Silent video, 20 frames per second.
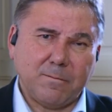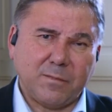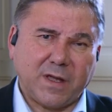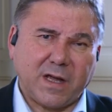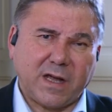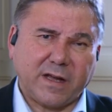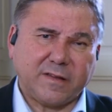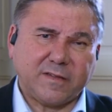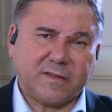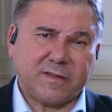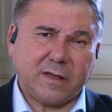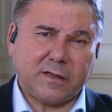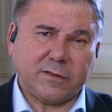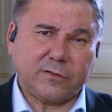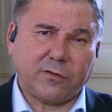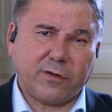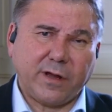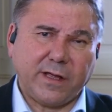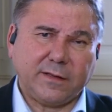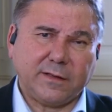
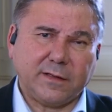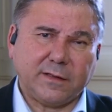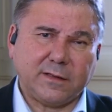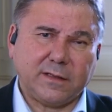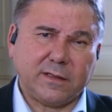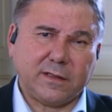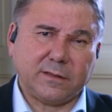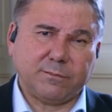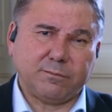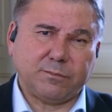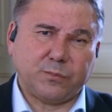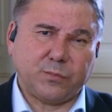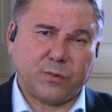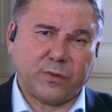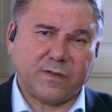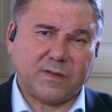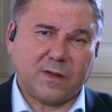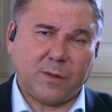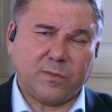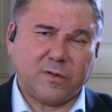accelerated the
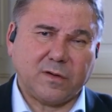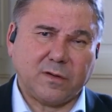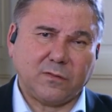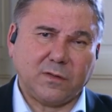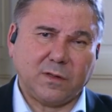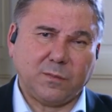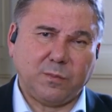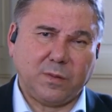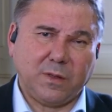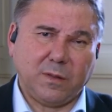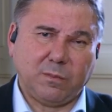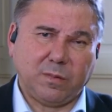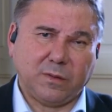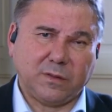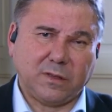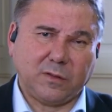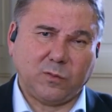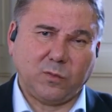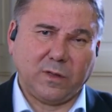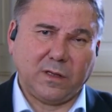perception of the people
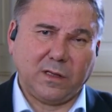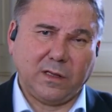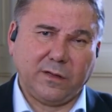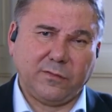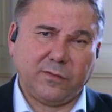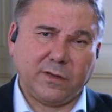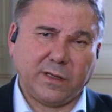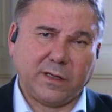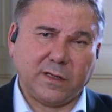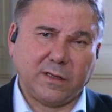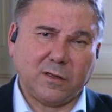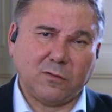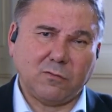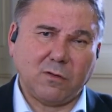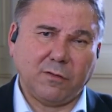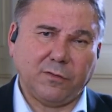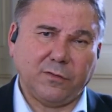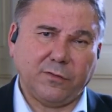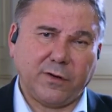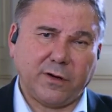that we are living in a
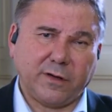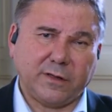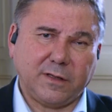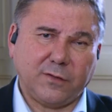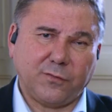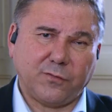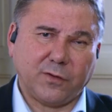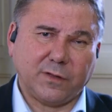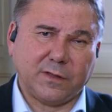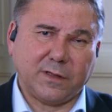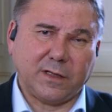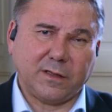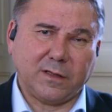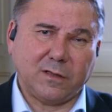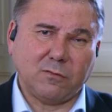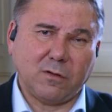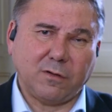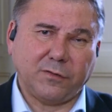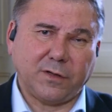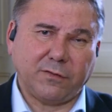world very different than the
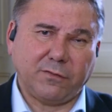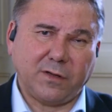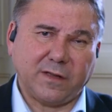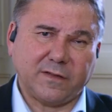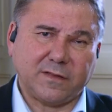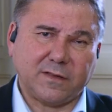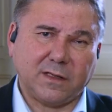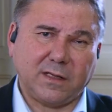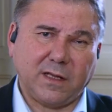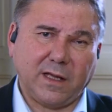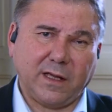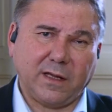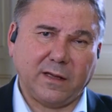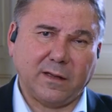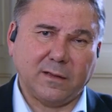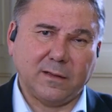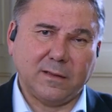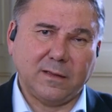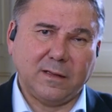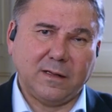world of yesterday.
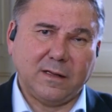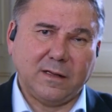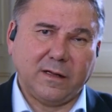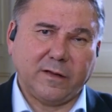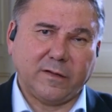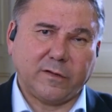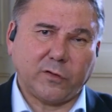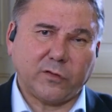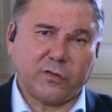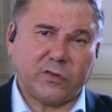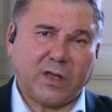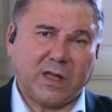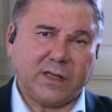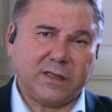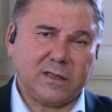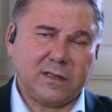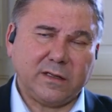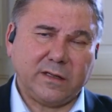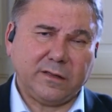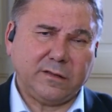So
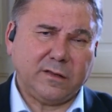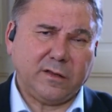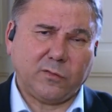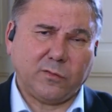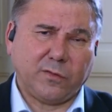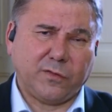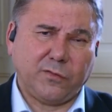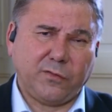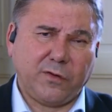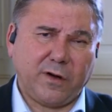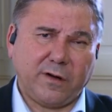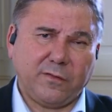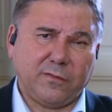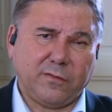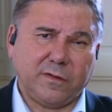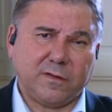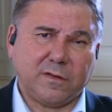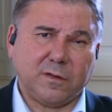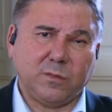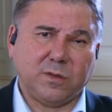suddenly, and this was very
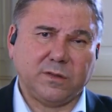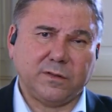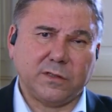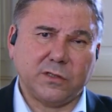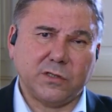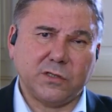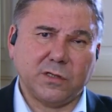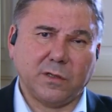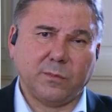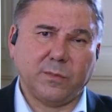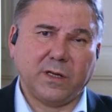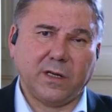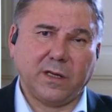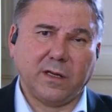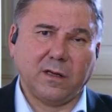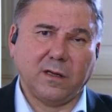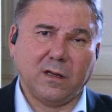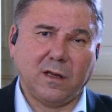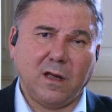visible in Germany,